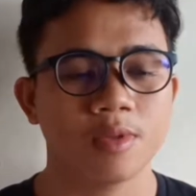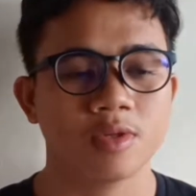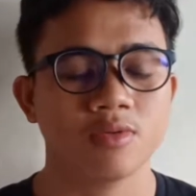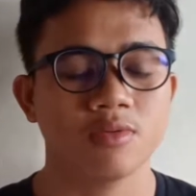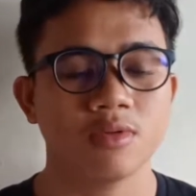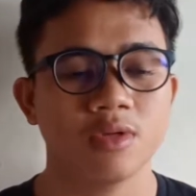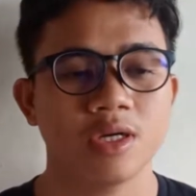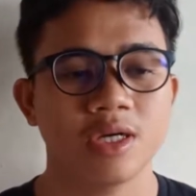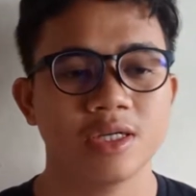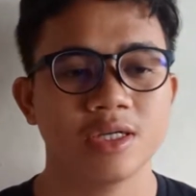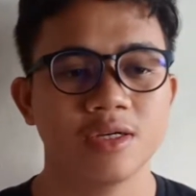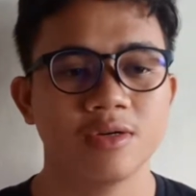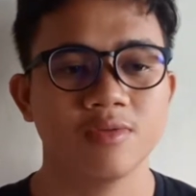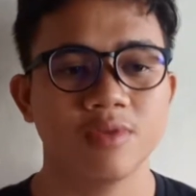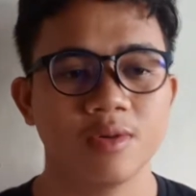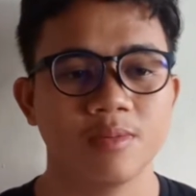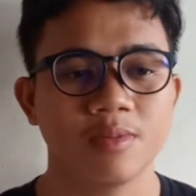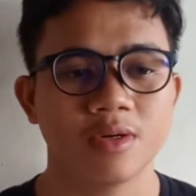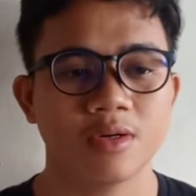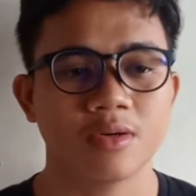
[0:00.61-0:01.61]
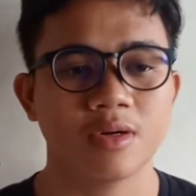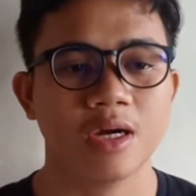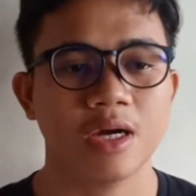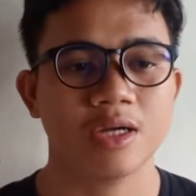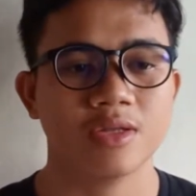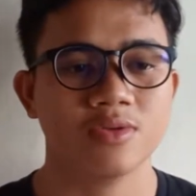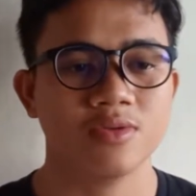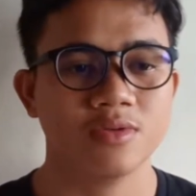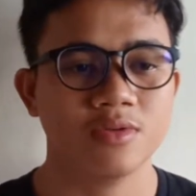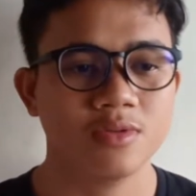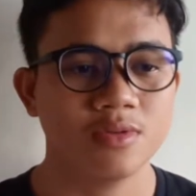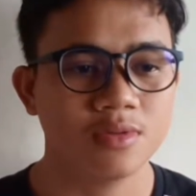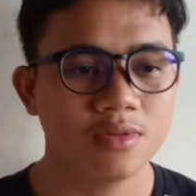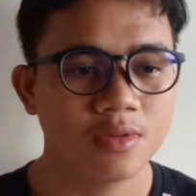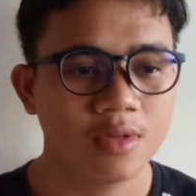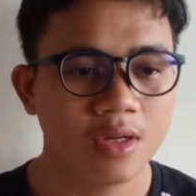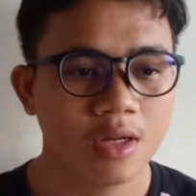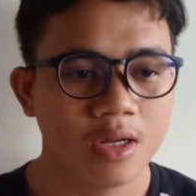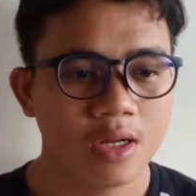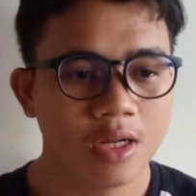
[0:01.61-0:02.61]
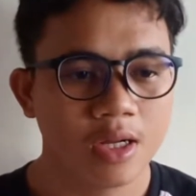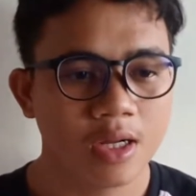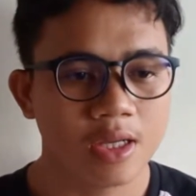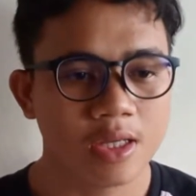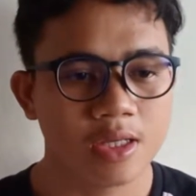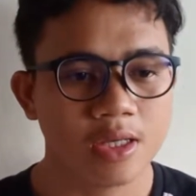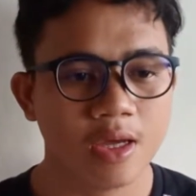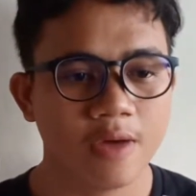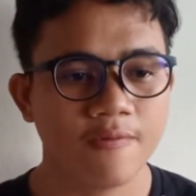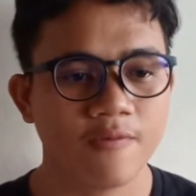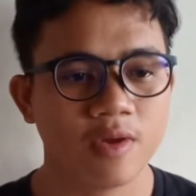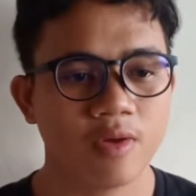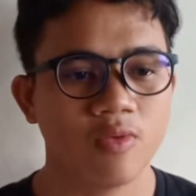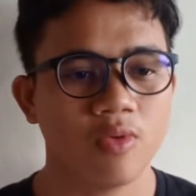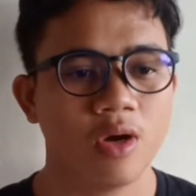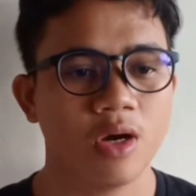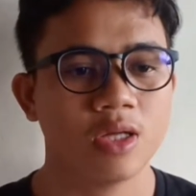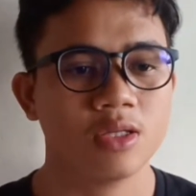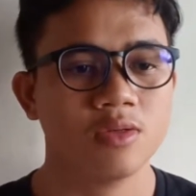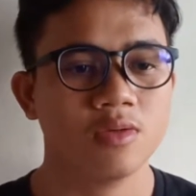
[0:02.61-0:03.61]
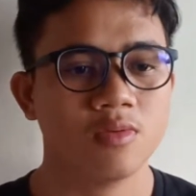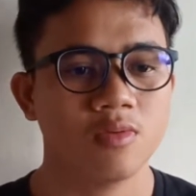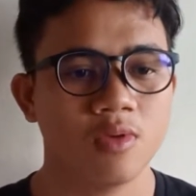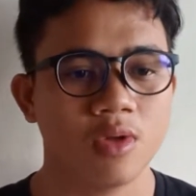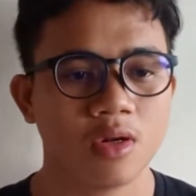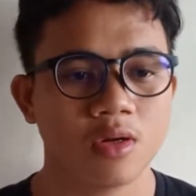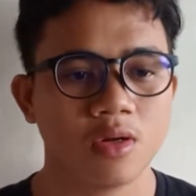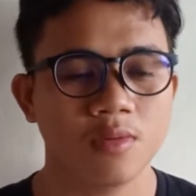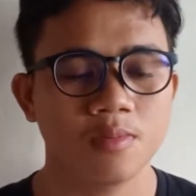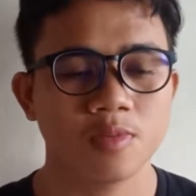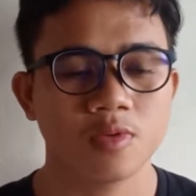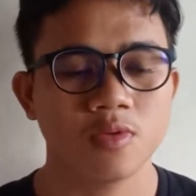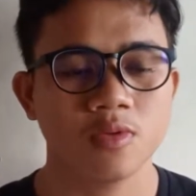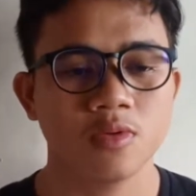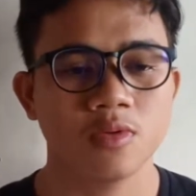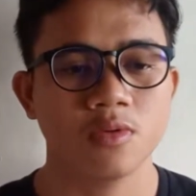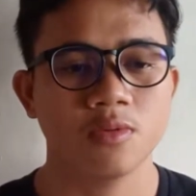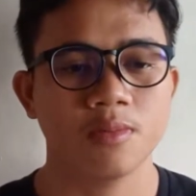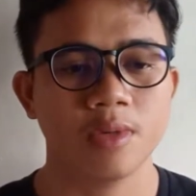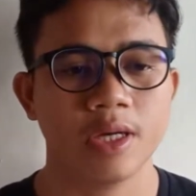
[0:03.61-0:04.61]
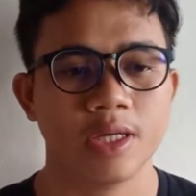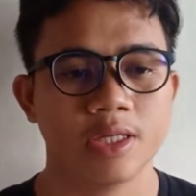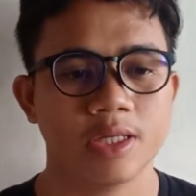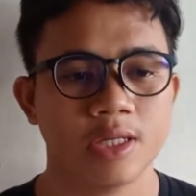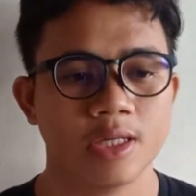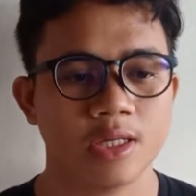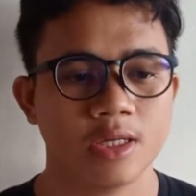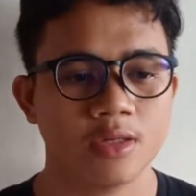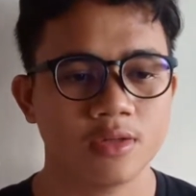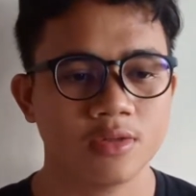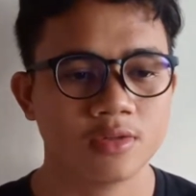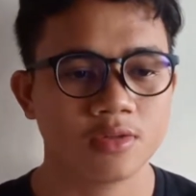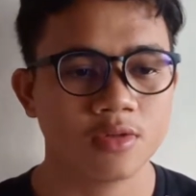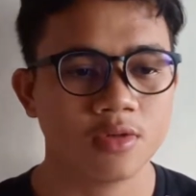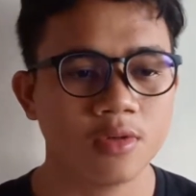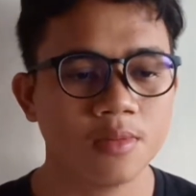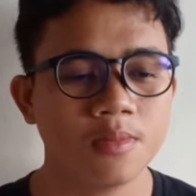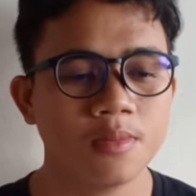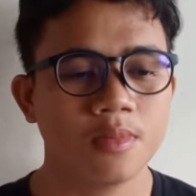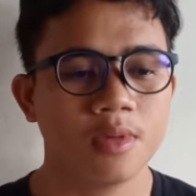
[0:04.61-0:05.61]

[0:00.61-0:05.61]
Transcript: warahmatullahi wabarakatuh. Hey everyone, welcome to my channel YouTube.